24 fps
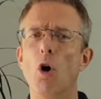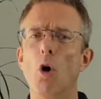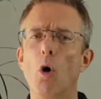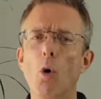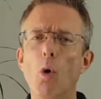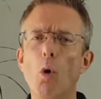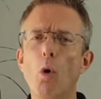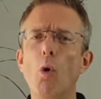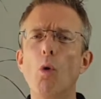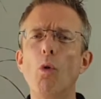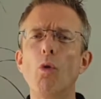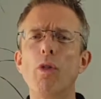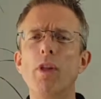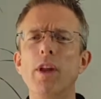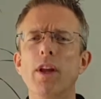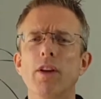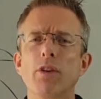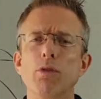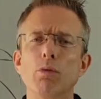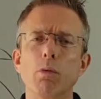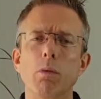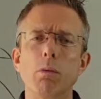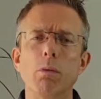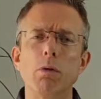All
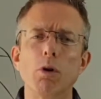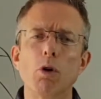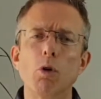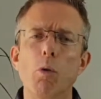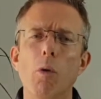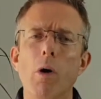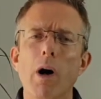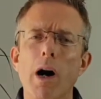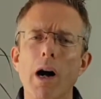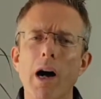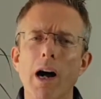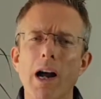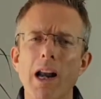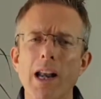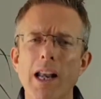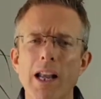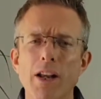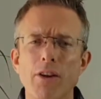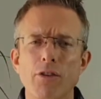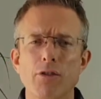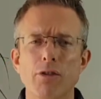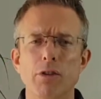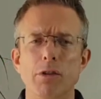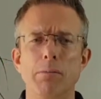this would require
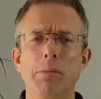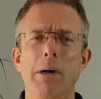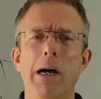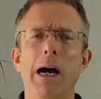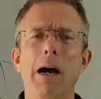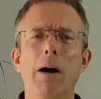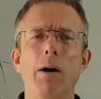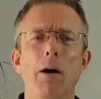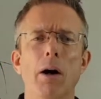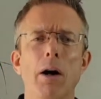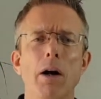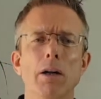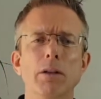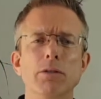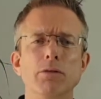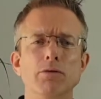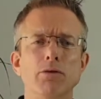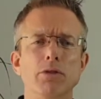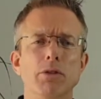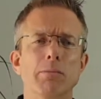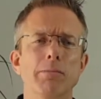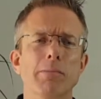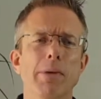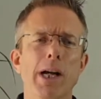electric power
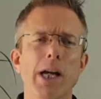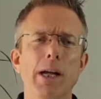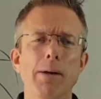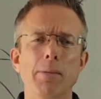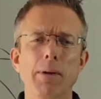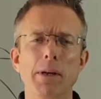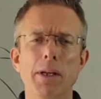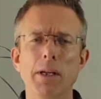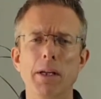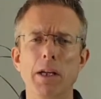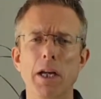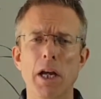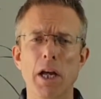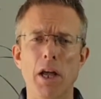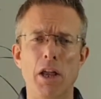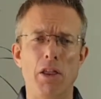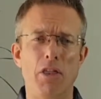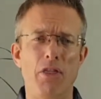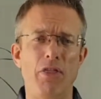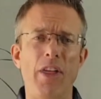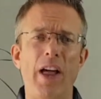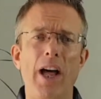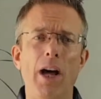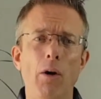from maybe
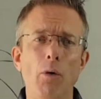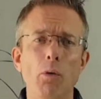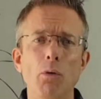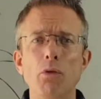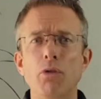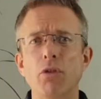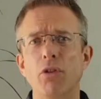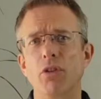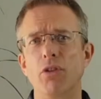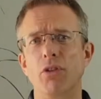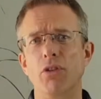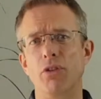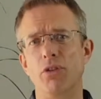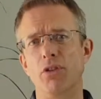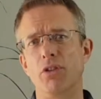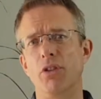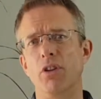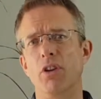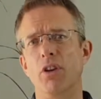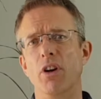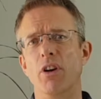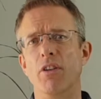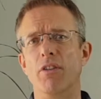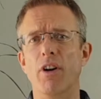
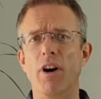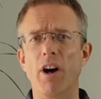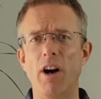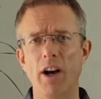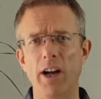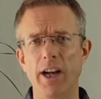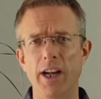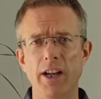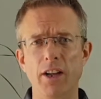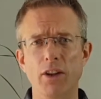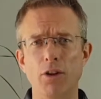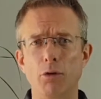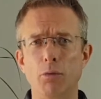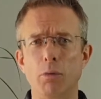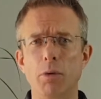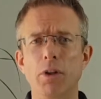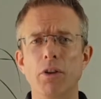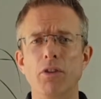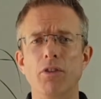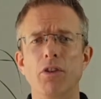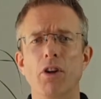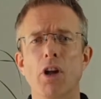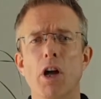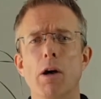thousands of high-end
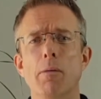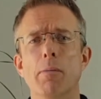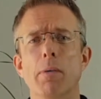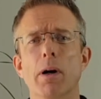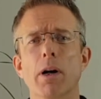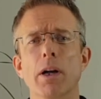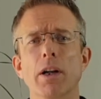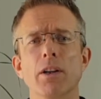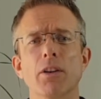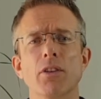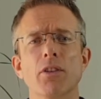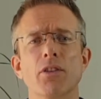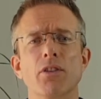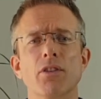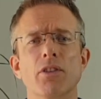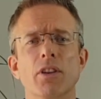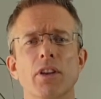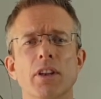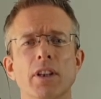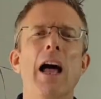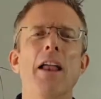wind turbines.